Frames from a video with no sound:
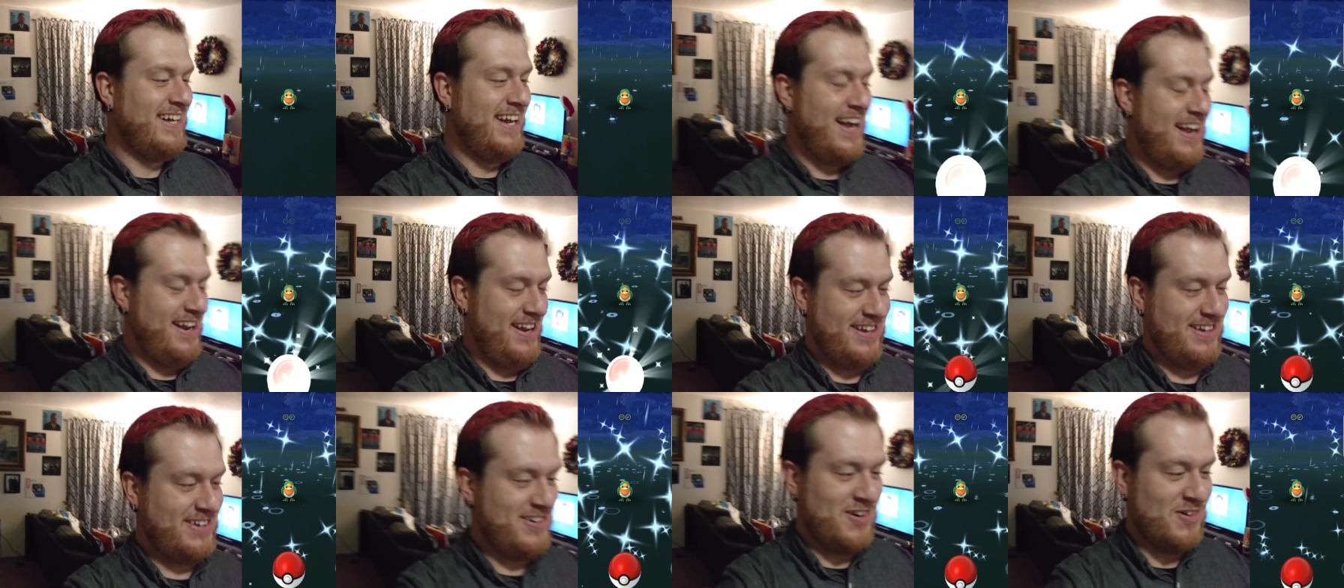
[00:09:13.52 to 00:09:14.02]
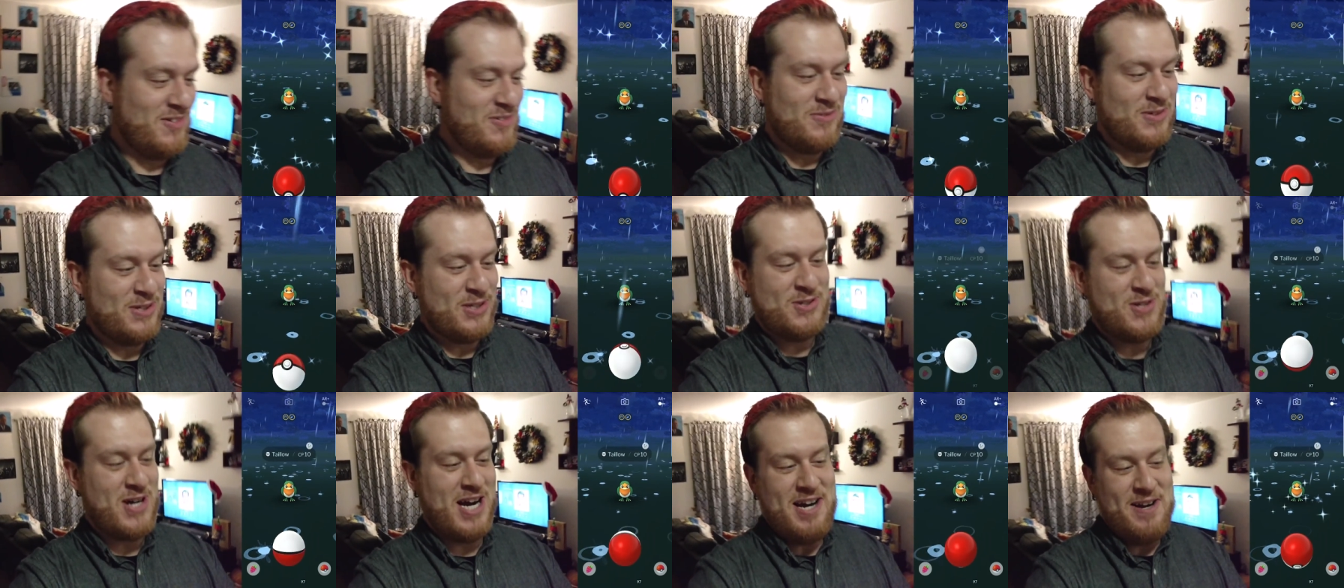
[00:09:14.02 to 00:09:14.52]
you know,
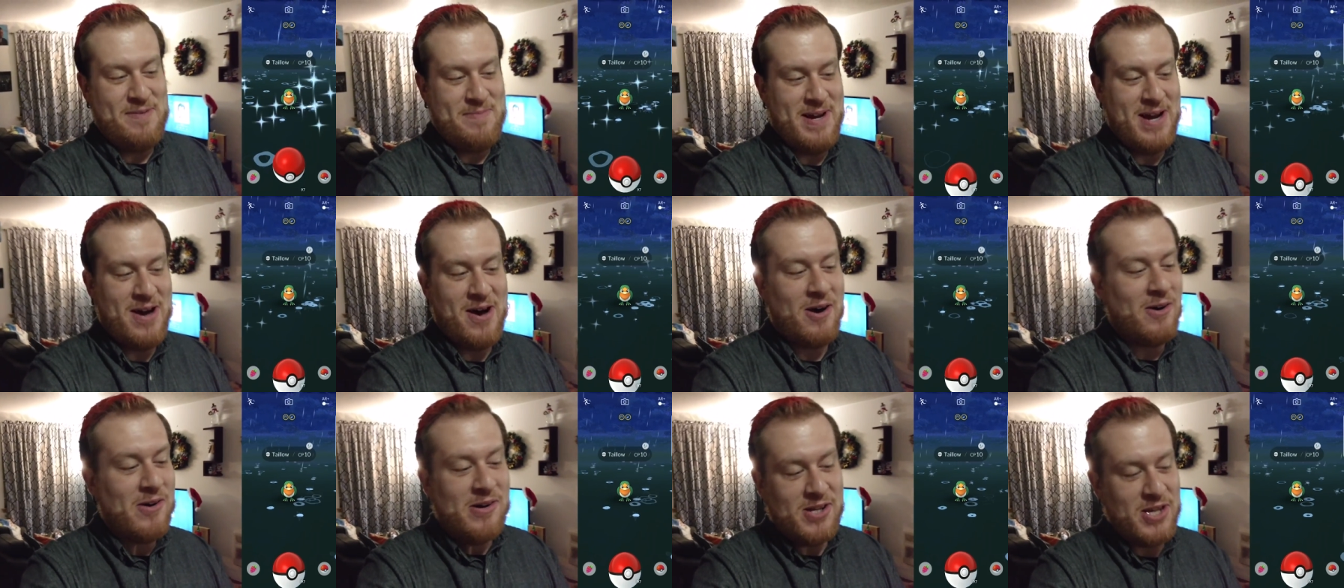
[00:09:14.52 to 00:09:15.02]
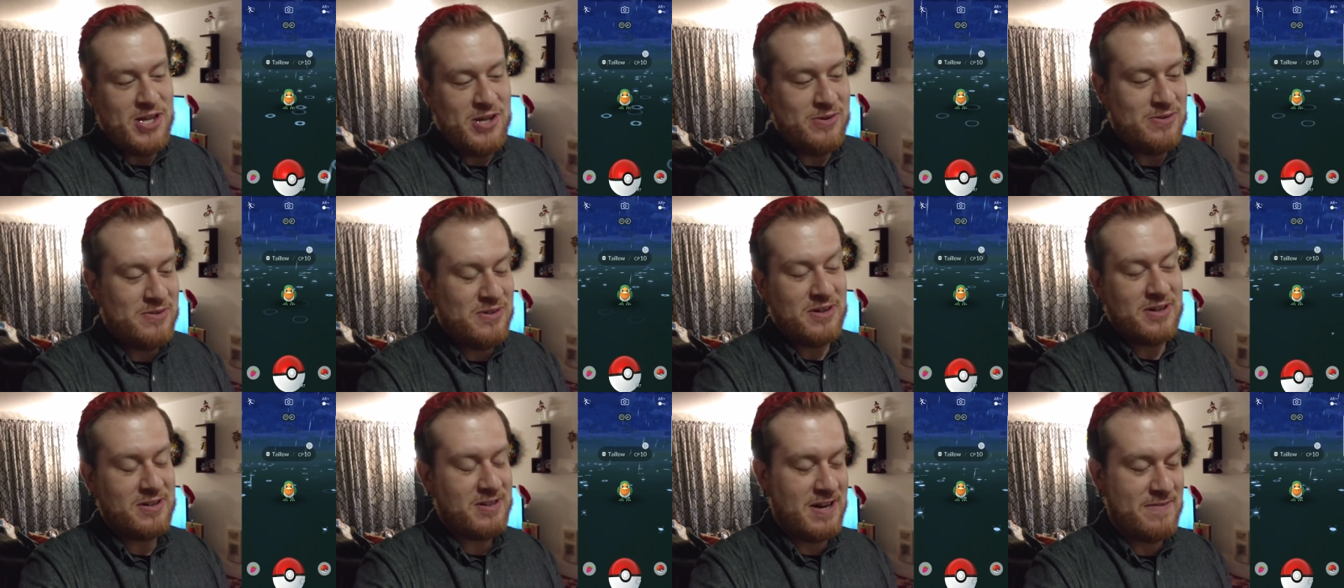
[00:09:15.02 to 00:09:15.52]
was trying to be all cute
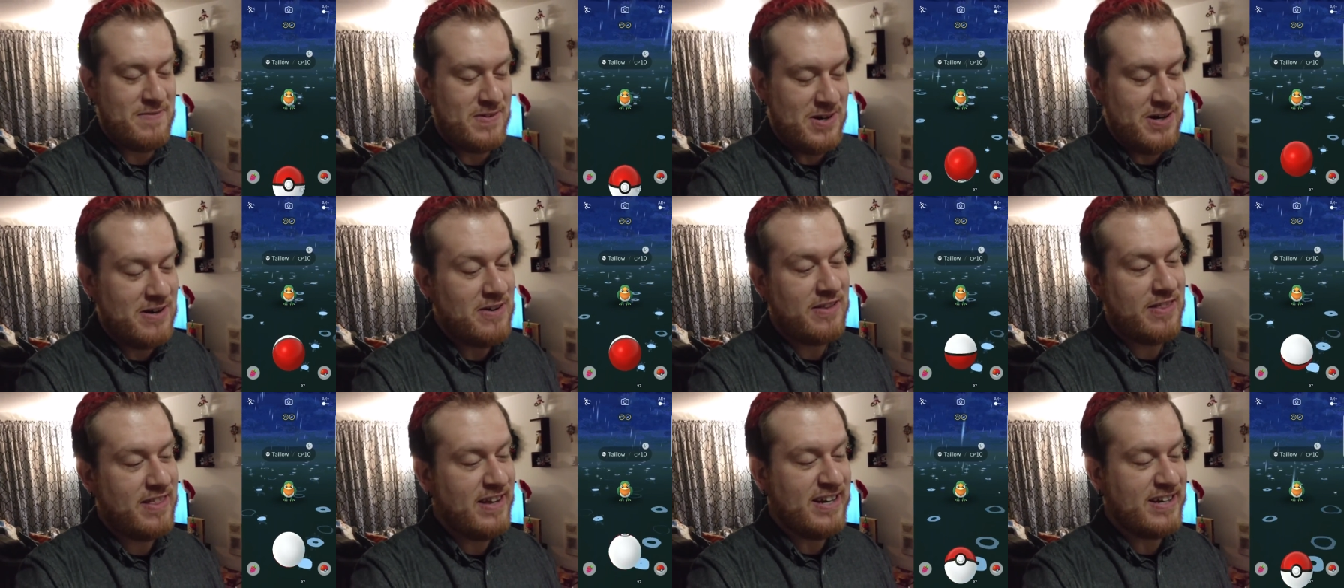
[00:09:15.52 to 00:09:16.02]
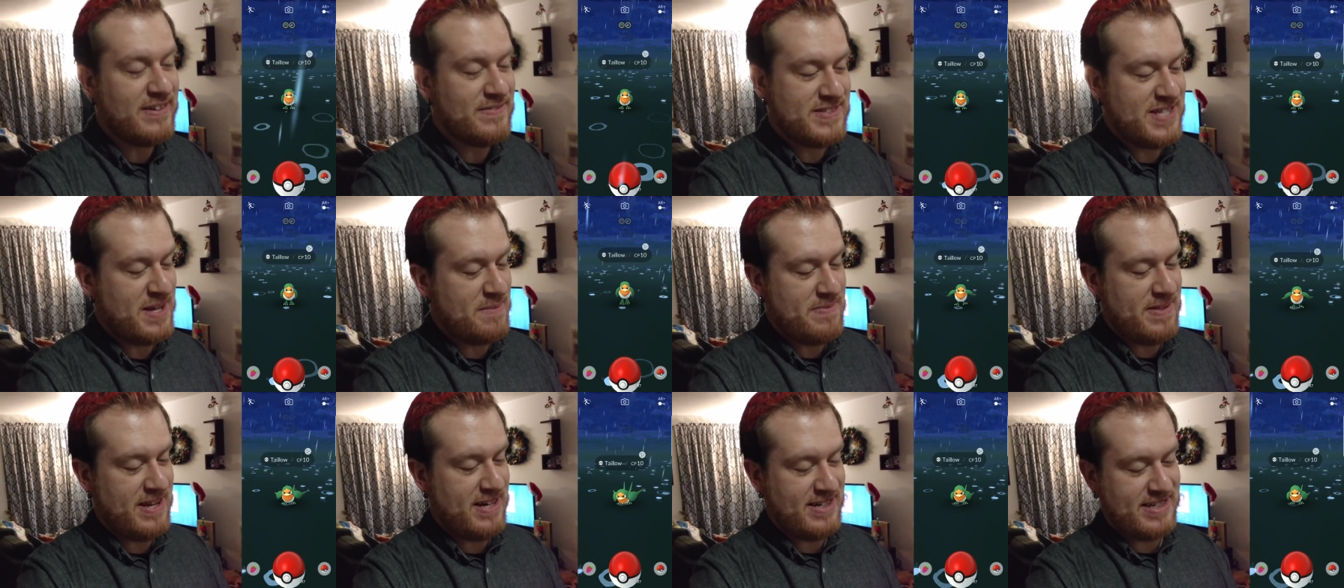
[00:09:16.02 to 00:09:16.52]
and clever and think of
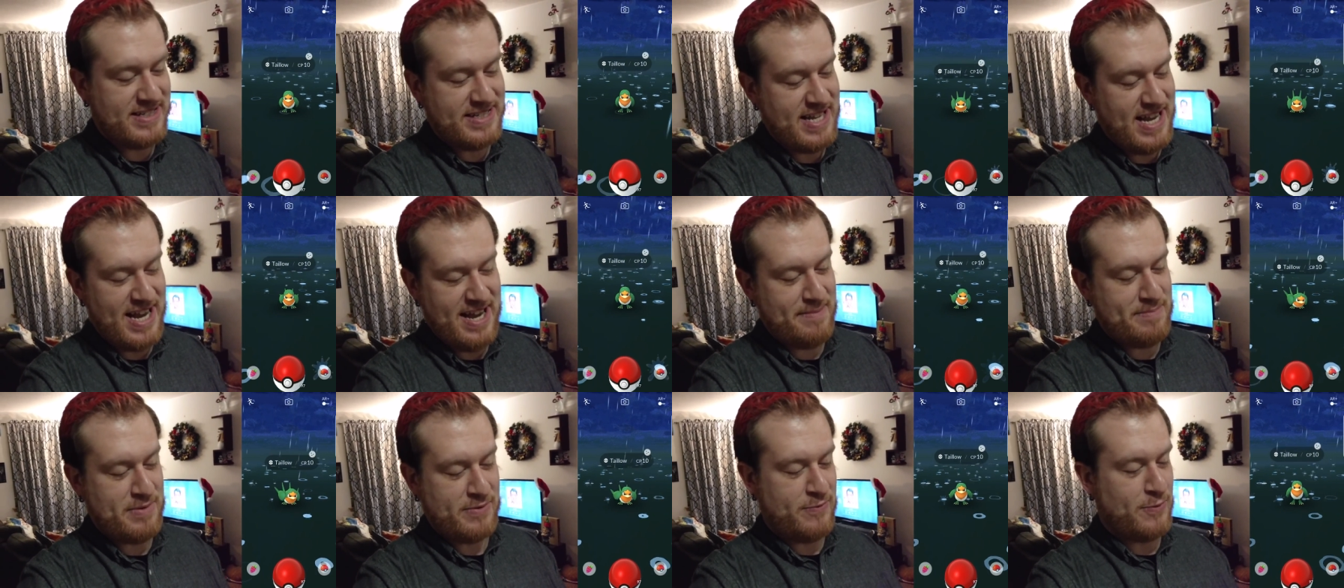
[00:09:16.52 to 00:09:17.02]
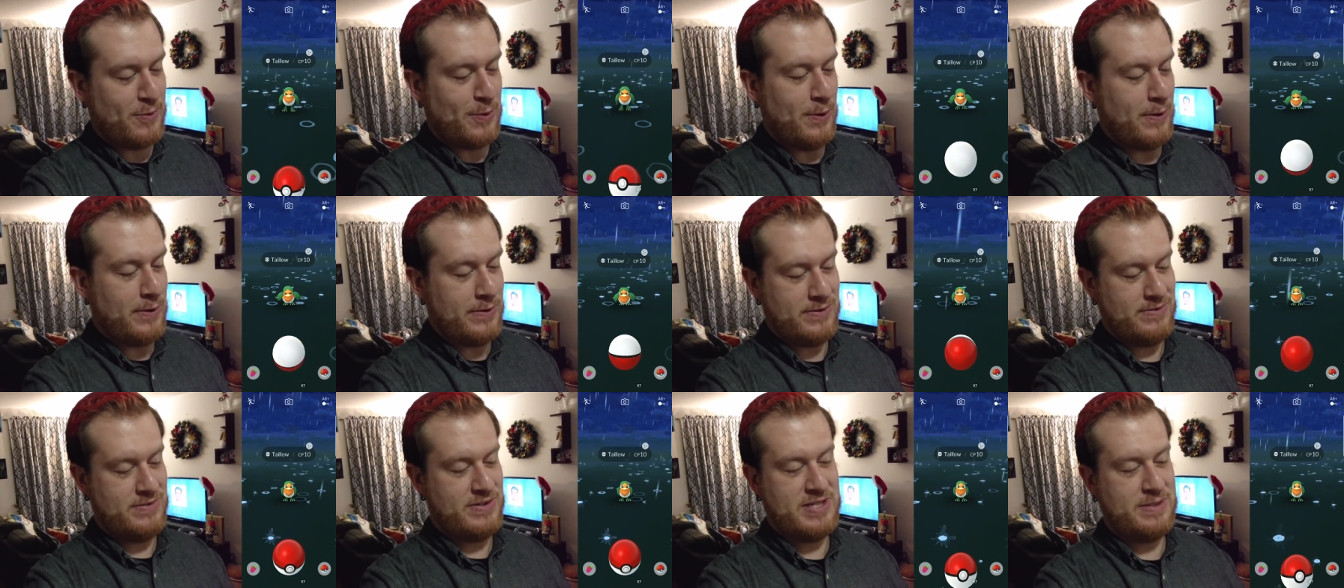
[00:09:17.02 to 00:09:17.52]
something to say
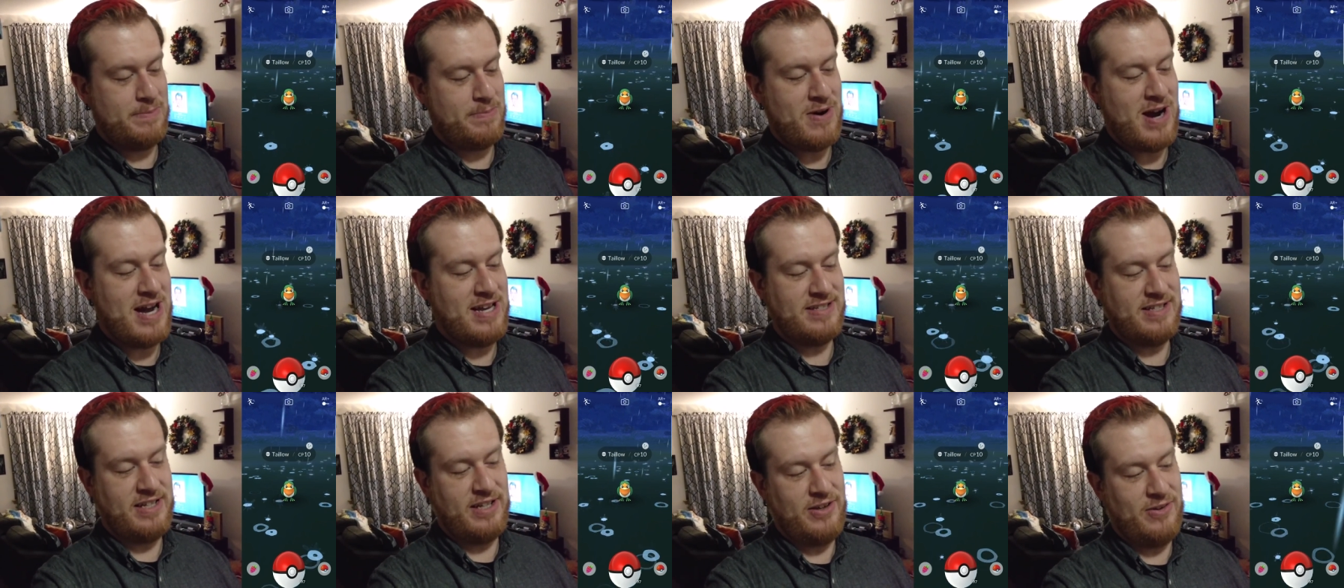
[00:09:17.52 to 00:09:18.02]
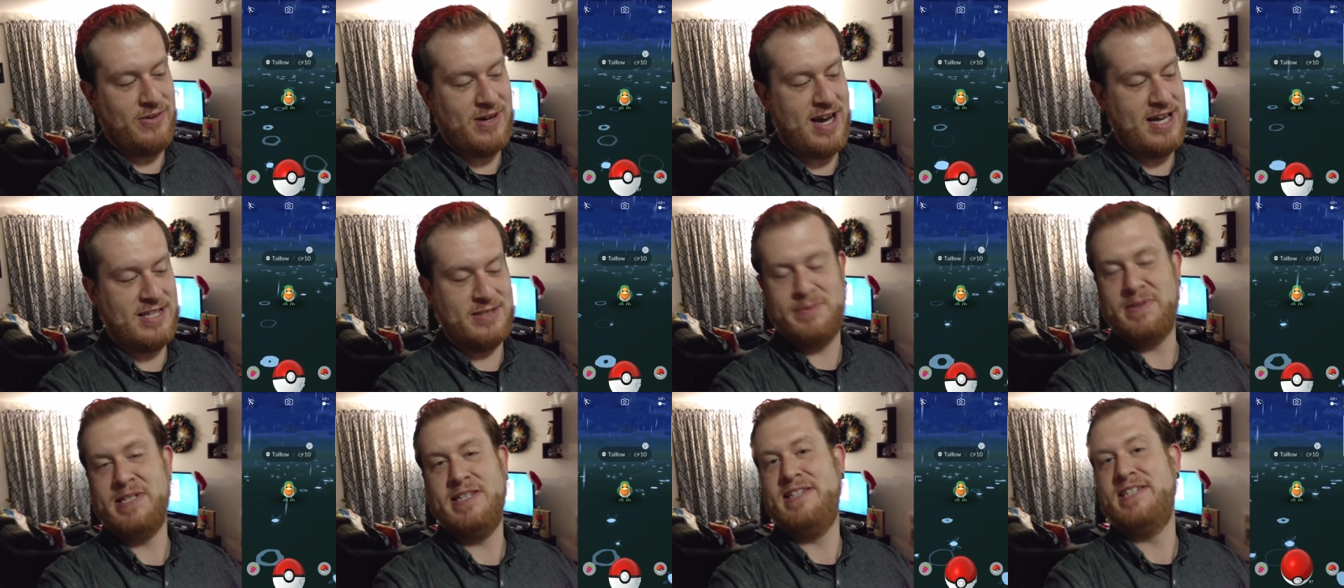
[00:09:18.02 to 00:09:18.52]
before surprising you
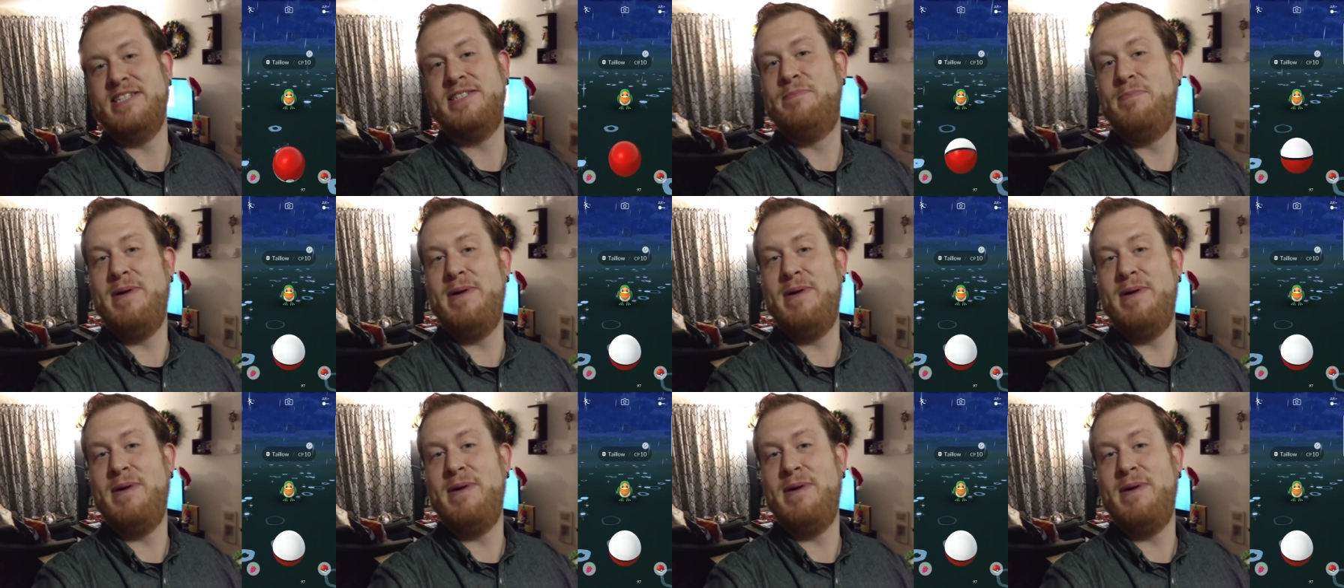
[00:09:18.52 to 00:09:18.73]
guys with this,